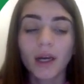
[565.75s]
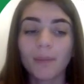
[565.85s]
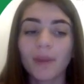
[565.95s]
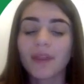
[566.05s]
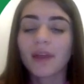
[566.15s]

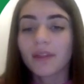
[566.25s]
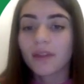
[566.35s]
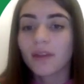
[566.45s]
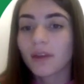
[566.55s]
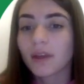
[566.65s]
But I
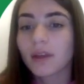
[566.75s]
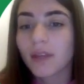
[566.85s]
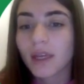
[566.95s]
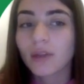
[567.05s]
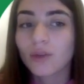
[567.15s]
think that
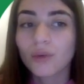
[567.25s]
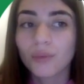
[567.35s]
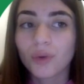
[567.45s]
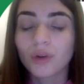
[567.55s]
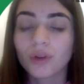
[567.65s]
they can do
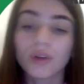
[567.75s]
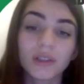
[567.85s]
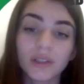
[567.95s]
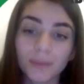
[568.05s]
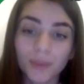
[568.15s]
more
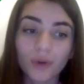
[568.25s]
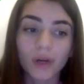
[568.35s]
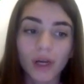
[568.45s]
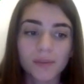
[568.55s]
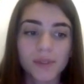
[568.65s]
loyalty
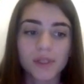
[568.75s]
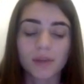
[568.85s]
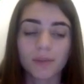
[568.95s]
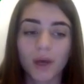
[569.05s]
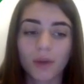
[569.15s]
programs
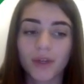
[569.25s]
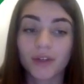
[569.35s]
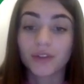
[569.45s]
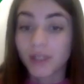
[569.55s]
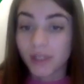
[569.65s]
about
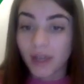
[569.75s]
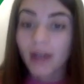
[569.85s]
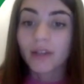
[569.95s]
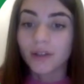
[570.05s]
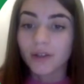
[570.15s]
their
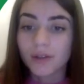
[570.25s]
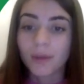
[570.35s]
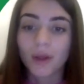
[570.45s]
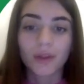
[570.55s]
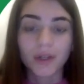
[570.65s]
designers,
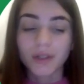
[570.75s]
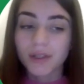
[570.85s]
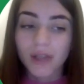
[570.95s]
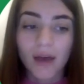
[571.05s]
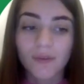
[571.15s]
about their
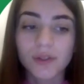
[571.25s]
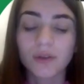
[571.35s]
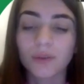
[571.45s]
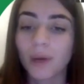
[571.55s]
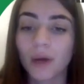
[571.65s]
staffs,
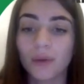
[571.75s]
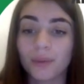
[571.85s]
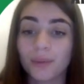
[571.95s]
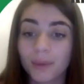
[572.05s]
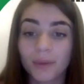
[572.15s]
about the
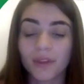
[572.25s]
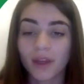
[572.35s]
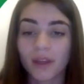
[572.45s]
people they